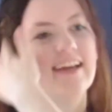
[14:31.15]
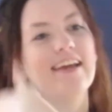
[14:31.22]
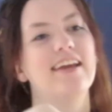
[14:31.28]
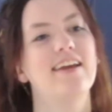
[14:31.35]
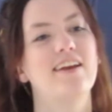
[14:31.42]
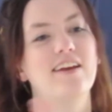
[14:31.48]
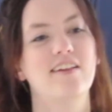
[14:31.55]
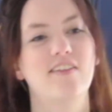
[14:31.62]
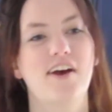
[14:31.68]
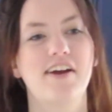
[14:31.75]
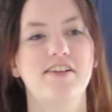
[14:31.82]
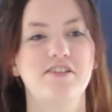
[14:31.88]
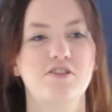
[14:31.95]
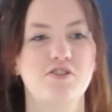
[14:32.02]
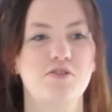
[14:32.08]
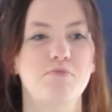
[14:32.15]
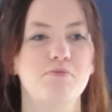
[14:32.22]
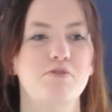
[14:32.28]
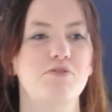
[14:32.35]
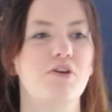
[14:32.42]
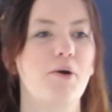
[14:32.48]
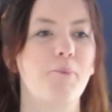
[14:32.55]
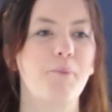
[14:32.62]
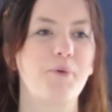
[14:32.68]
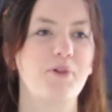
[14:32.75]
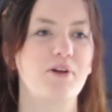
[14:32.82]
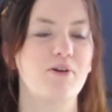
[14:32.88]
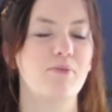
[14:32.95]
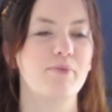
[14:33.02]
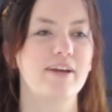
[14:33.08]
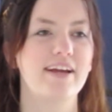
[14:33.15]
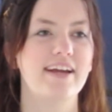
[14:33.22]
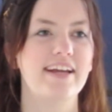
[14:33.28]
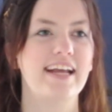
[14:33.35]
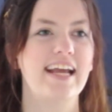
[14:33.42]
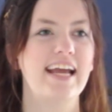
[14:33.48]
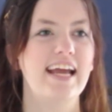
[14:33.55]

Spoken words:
He lightened the mood up a little bit.